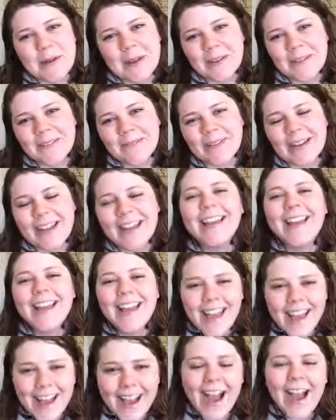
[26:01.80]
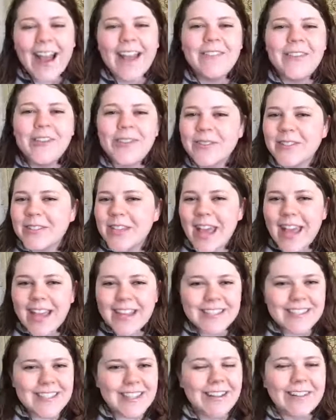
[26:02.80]
mode, but if you
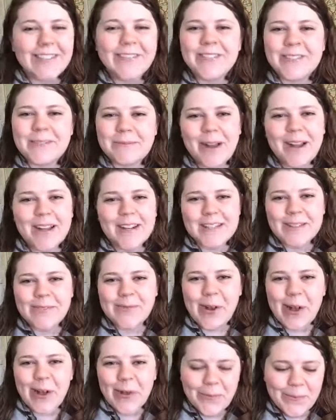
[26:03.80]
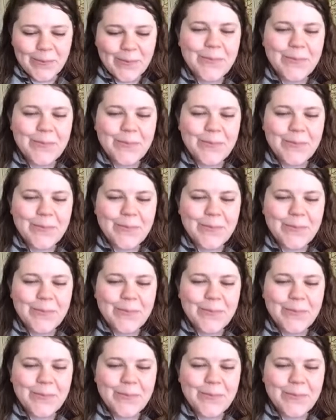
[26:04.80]
text, I'll respond as well.